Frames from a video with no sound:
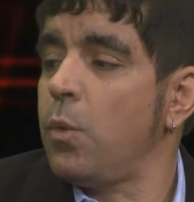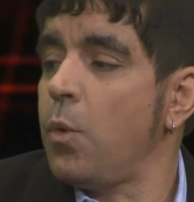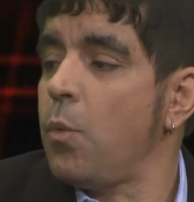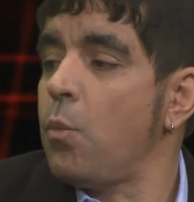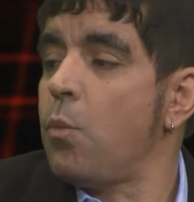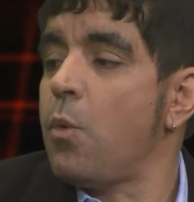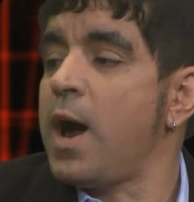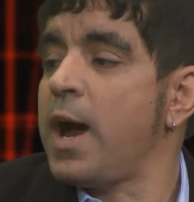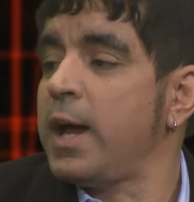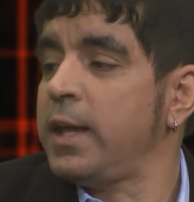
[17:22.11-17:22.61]

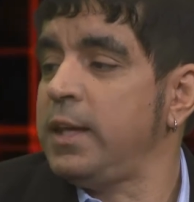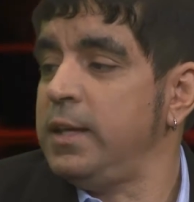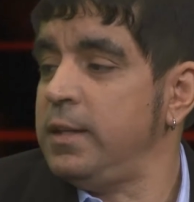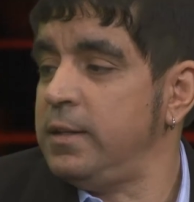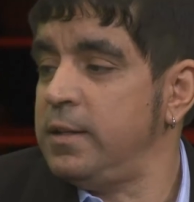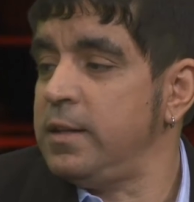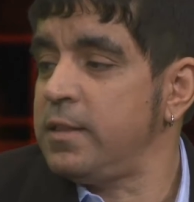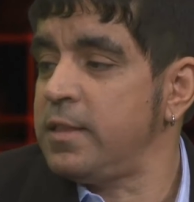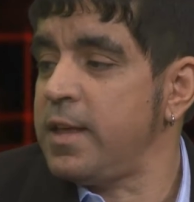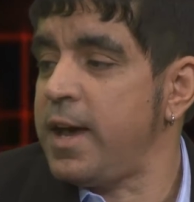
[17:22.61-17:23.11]
why he
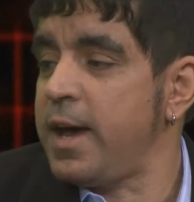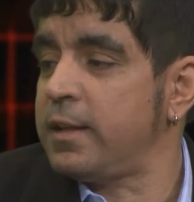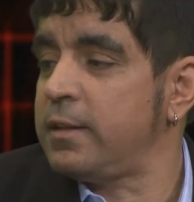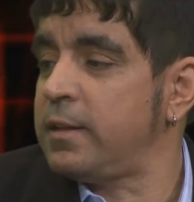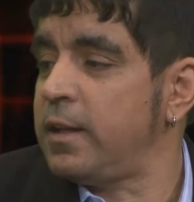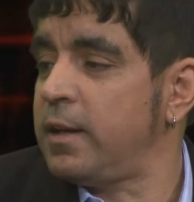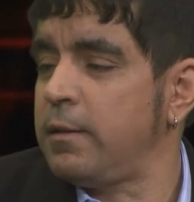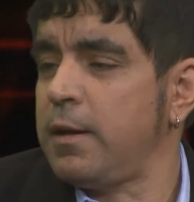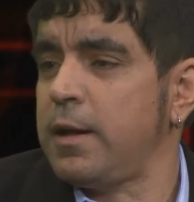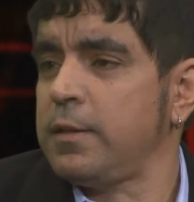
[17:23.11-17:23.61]
did that.
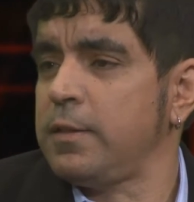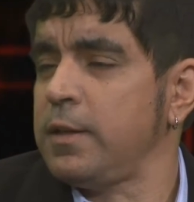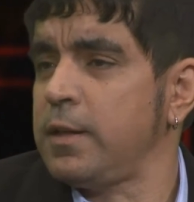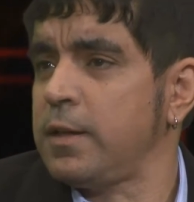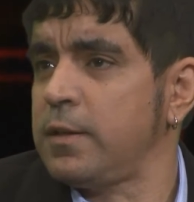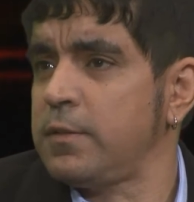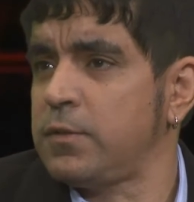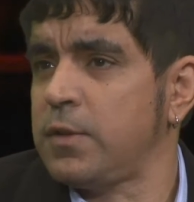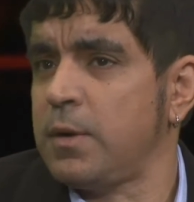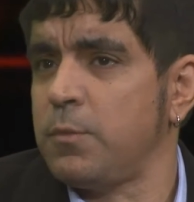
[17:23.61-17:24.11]
That I think
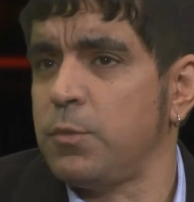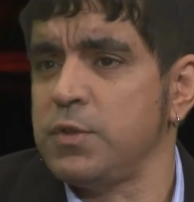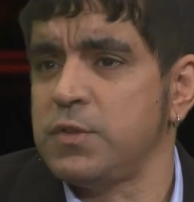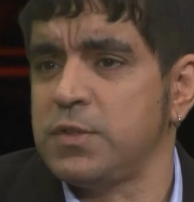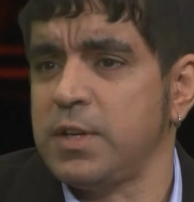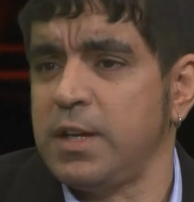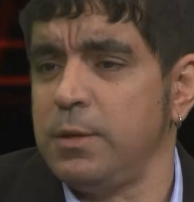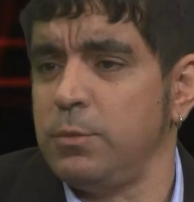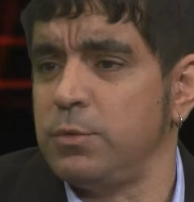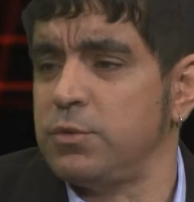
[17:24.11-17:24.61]
that someone
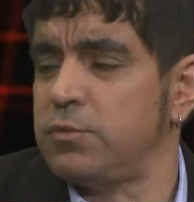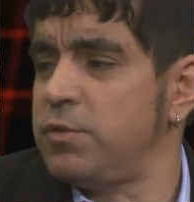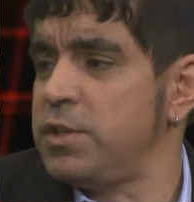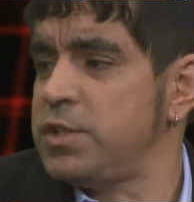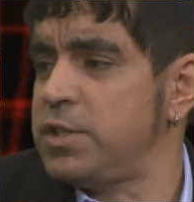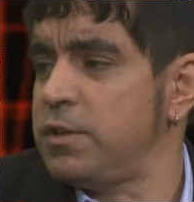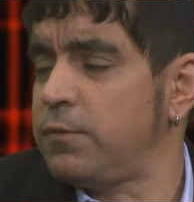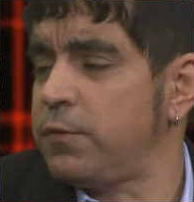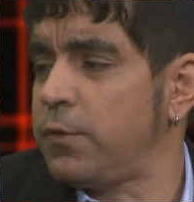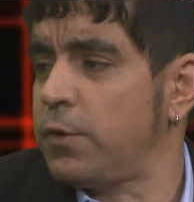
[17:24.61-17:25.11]
said he was
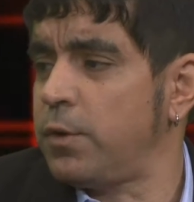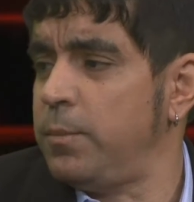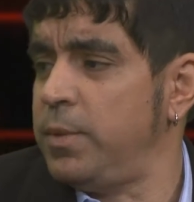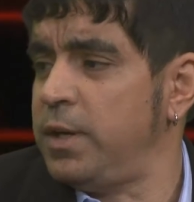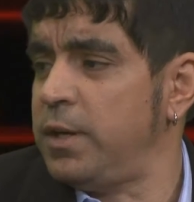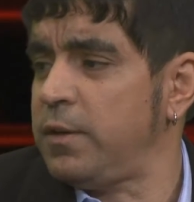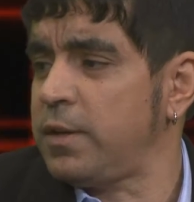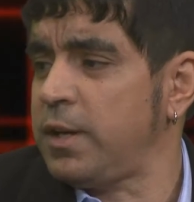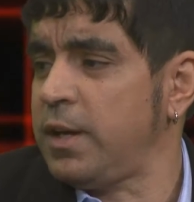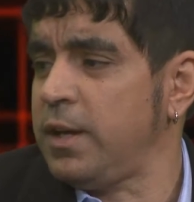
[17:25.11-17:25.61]
reaching for a
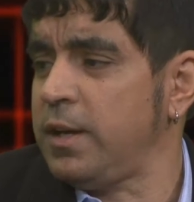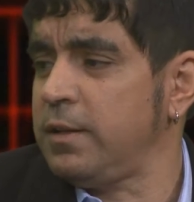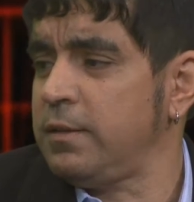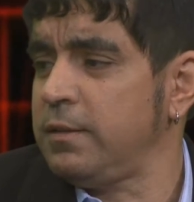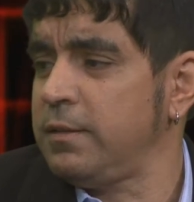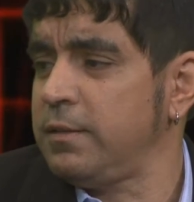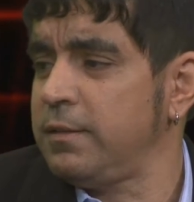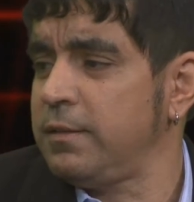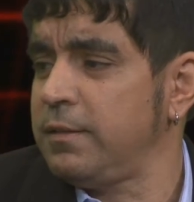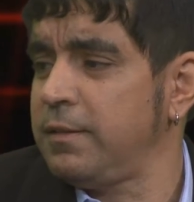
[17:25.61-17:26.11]
beer can.